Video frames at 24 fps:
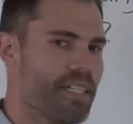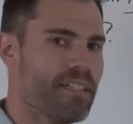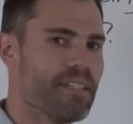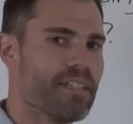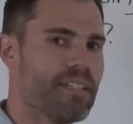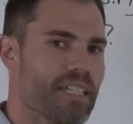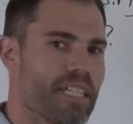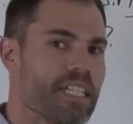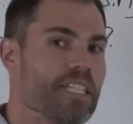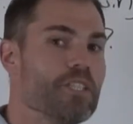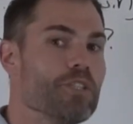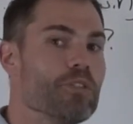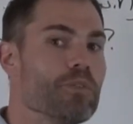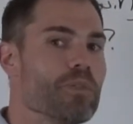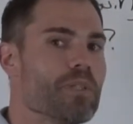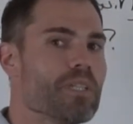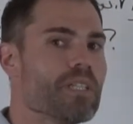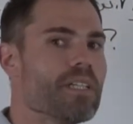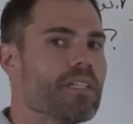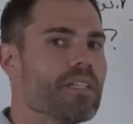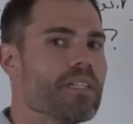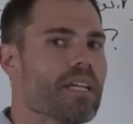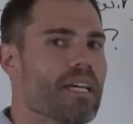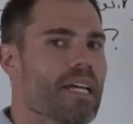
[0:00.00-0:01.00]
then you
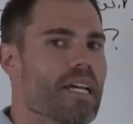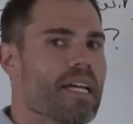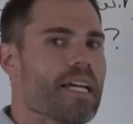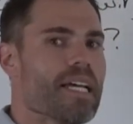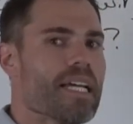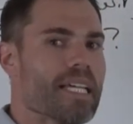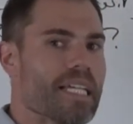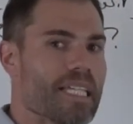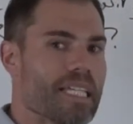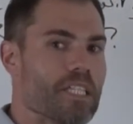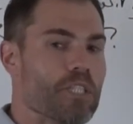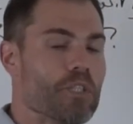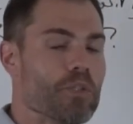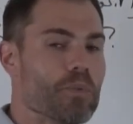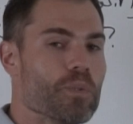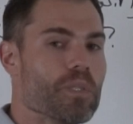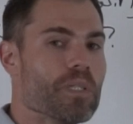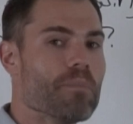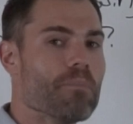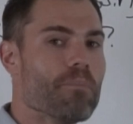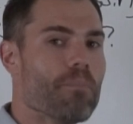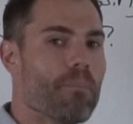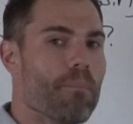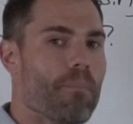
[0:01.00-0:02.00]

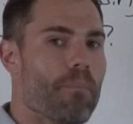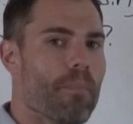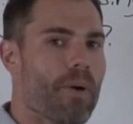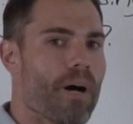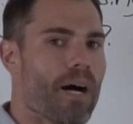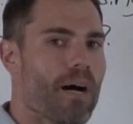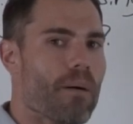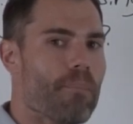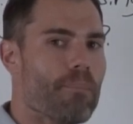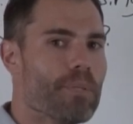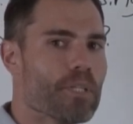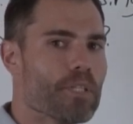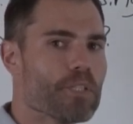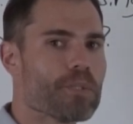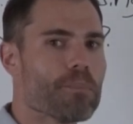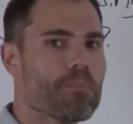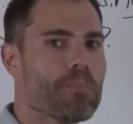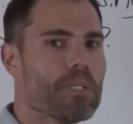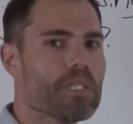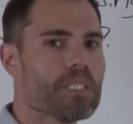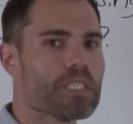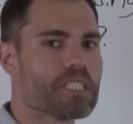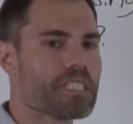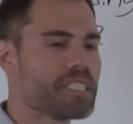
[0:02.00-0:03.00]
could build a
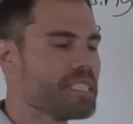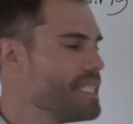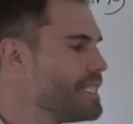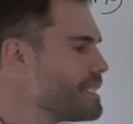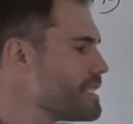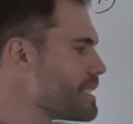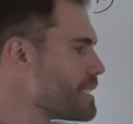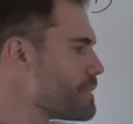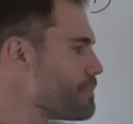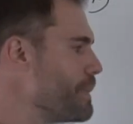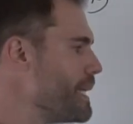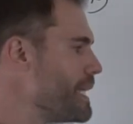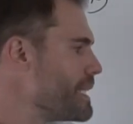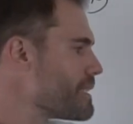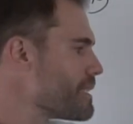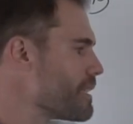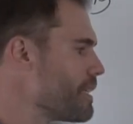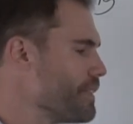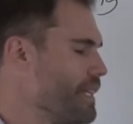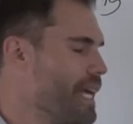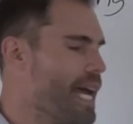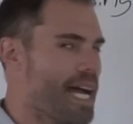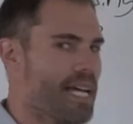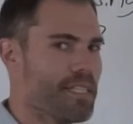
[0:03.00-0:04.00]
bullish thesis based
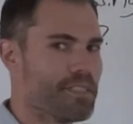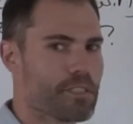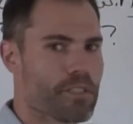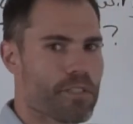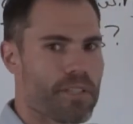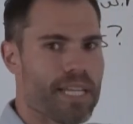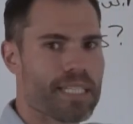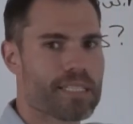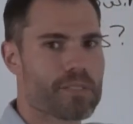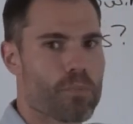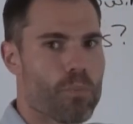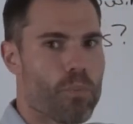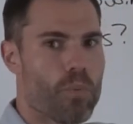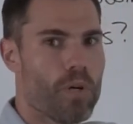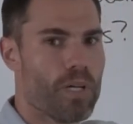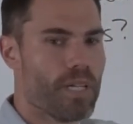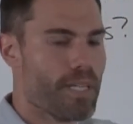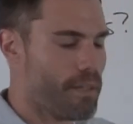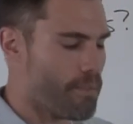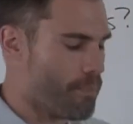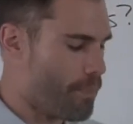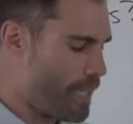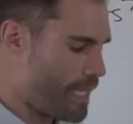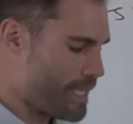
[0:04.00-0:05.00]
on that. So that's
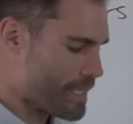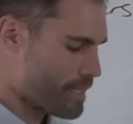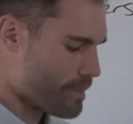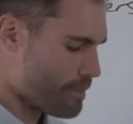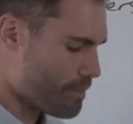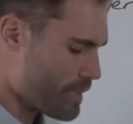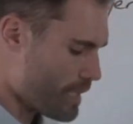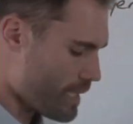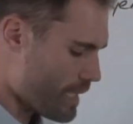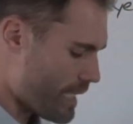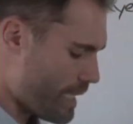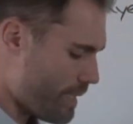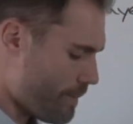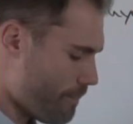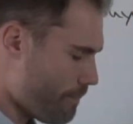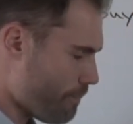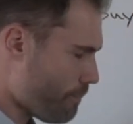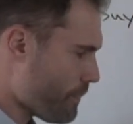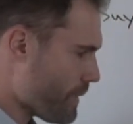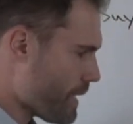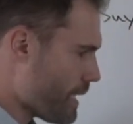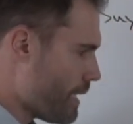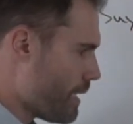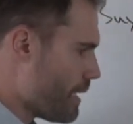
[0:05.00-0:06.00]
one possibility.
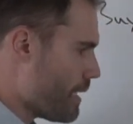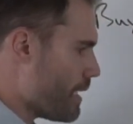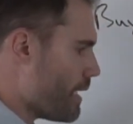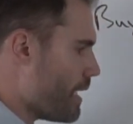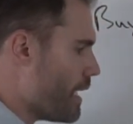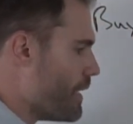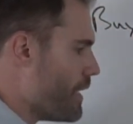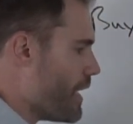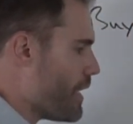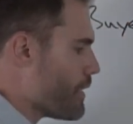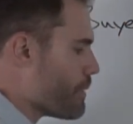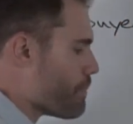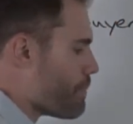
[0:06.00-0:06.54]
Another